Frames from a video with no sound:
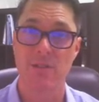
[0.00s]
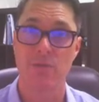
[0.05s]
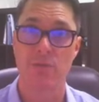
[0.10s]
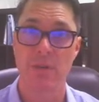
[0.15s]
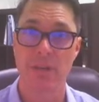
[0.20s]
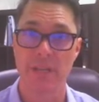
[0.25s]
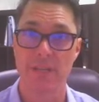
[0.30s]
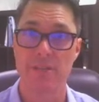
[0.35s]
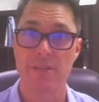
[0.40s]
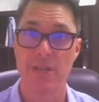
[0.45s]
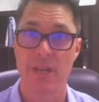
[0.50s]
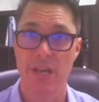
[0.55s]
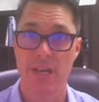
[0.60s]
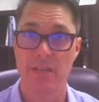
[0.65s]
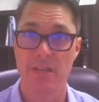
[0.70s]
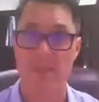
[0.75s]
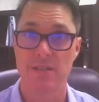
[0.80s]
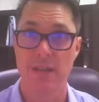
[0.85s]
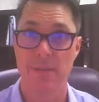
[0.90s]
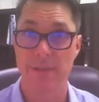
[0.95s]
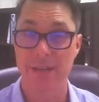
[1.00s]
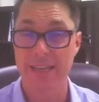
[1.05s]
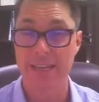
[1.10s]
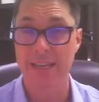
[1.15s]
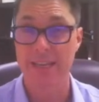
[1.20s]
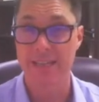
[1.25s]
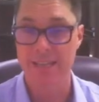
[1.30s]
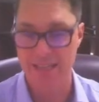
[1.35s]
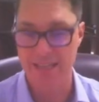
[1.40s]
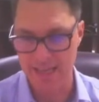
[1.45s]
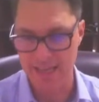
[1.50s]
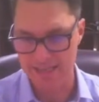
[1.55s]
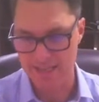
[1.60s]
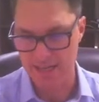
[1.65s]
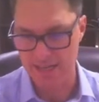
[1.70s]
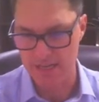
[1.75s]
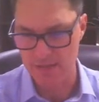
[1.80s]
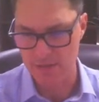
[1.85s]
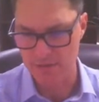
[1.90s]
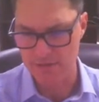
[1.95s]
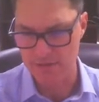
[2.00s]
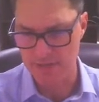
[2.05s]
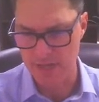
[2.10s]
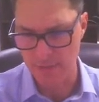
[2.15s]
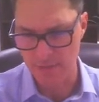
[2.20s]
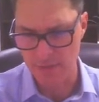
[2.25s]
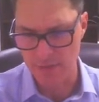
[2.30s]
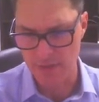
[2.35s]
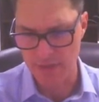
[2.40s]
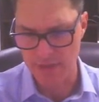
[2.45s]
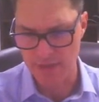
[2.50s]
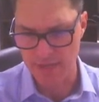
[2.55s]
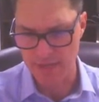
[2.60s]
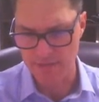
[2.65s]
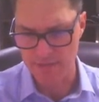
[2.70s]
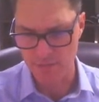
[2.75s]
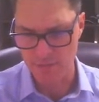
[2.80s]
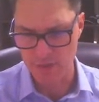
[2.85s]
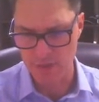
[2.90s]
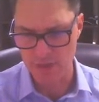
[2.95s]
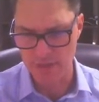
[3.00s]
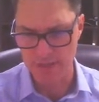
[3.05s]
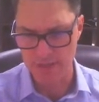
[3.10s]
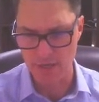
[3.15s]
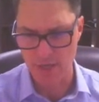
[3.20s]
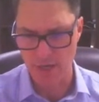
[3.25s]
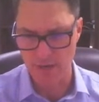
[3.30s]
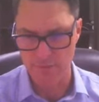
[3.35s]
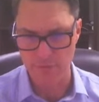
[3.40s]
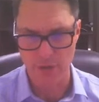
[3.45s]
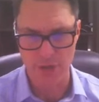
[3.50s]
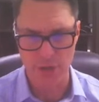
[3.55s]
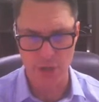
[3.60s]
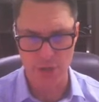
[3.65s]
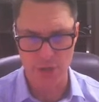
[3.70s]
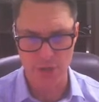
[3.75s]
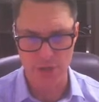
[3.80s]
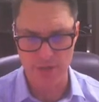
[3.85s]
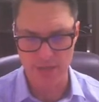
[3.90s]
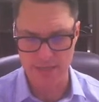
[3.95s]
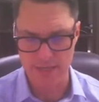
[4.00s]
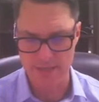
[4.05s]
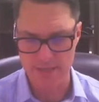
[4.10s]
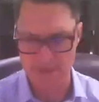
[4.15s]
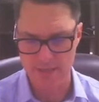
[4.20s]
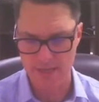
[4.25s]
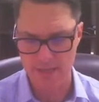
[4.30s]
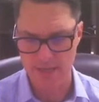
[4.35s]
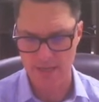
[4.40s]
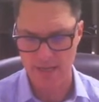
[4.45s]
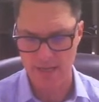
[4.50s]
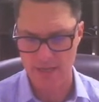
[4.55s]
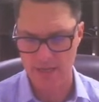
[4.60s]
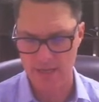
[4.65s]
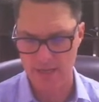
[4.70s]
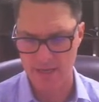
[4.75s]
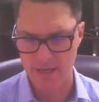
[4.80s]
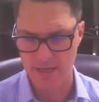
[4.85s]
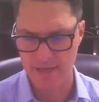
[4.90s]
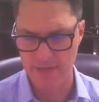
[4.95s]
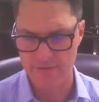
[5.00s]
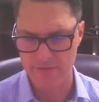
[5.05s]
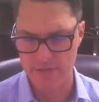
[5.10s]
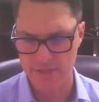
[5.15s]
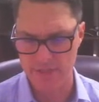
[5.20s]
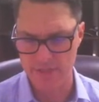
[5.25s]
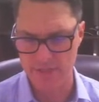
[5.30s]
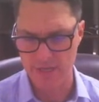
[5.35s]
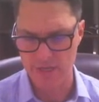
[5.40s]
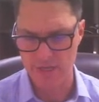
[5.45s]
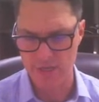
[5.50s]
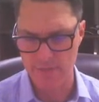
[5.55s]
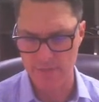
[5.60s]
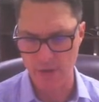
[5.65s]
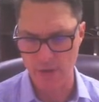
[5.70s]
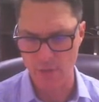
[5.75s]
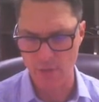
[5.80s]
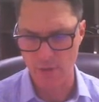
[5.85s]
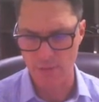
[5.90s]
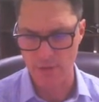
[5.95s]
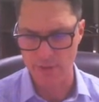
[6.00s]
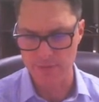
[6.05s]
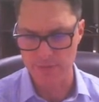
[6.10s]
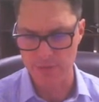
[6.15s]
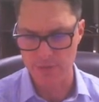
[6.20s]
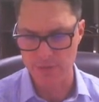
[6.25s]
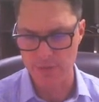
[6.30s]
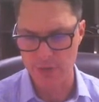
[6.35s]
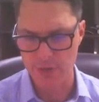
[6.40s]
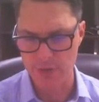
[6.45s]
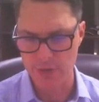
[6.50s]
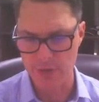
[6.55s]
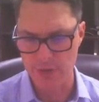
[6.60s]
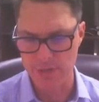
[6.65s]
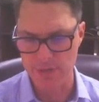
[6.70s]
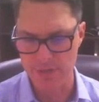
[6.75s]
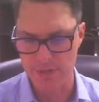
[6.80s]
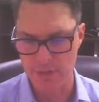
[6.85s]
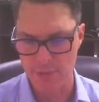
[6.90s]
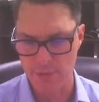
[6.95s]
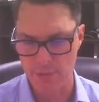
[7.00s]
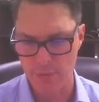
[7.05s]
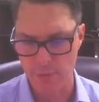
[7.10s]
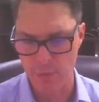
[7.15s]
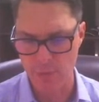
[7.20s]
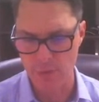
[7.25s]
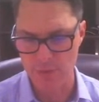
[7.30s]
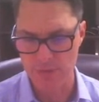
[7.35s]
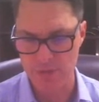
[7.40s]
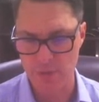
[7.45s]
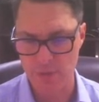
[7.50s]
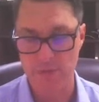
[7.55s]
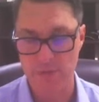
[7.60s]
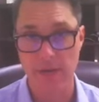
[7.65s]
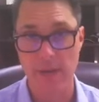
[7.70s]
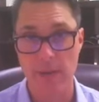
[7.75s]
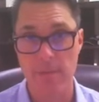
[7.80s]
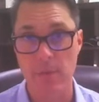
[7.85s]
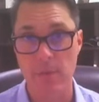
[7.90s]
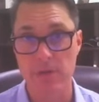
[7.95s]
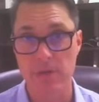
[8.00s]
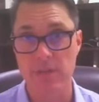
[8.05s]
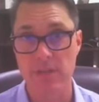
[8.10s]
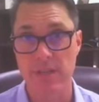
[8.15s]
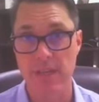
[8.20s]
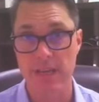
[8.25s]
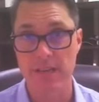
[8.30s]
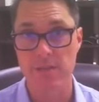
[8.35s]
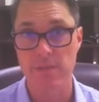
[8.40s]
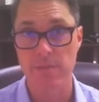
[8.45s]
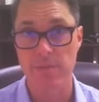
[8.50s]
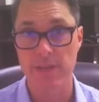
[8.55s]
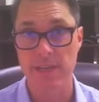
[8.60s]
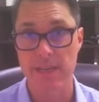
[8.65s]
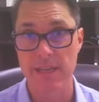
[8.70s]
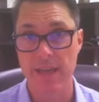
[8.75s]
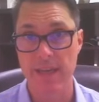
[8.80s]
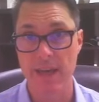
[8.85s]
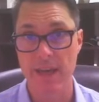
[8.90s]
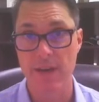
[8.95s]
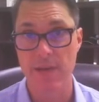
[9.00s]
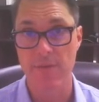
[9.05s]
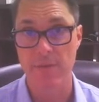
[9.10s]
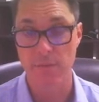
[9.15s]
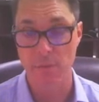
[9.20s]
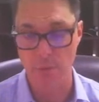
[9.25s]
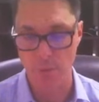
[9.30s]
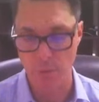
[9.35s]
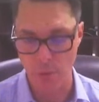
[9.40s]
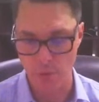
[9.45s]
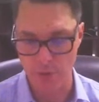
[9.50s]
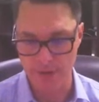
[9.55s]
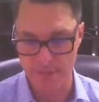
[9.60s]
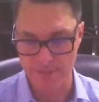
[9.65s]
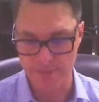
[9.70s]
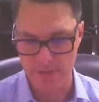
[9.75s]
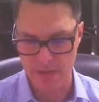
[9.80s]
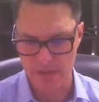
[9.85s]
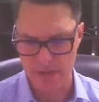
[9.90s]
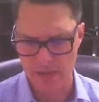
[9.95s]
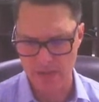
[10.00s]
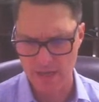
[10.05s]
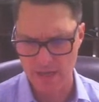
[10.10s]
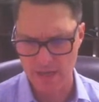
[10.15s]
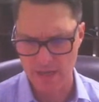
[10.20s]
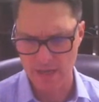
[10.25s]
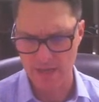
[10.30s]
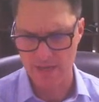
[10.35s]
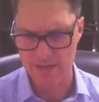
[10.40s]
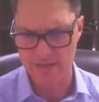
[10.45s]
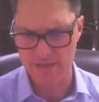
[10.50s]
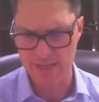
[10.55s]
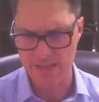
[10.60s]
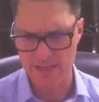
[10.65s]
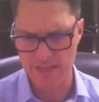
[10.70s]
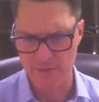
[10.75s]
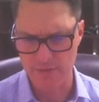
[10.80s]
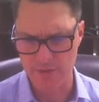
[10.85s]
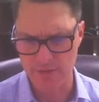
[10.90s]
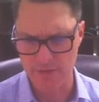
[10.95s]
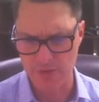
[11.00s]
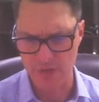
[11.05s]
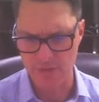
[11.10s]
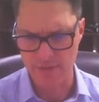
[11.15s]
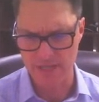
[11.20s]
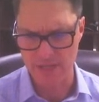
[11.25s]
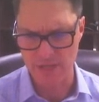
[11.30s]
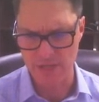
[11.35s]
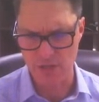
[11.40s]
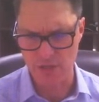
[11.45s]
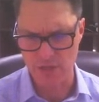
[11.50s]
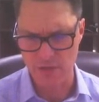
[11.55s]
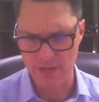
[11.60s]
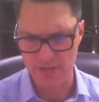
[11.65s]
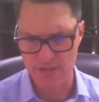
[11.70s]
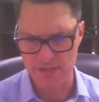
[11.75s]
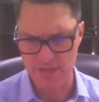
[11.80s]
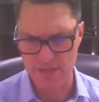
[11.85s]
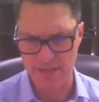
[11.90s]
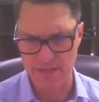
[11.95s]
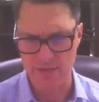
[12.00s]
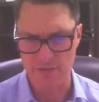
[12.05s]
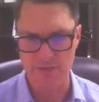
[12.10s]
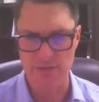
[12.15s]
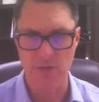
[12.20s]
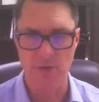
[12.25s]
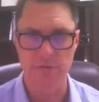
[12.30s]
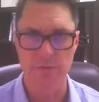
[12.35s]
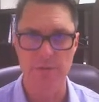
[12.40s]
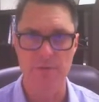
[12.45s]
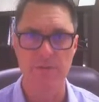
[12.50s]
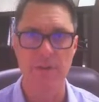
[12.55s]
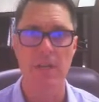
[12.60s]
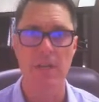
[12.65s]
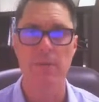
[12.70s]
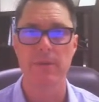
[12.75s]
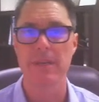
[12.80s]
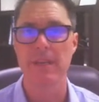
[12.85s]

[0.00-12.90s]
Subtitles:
really changed. And I'm going to get into that today. So top three things, we're going to lead off with earnings. Have a discussion about where we're up to in the earnings report. So we've got most of the S&P now reporting. The second thing I want to talk about is the credit cycle. So if you're following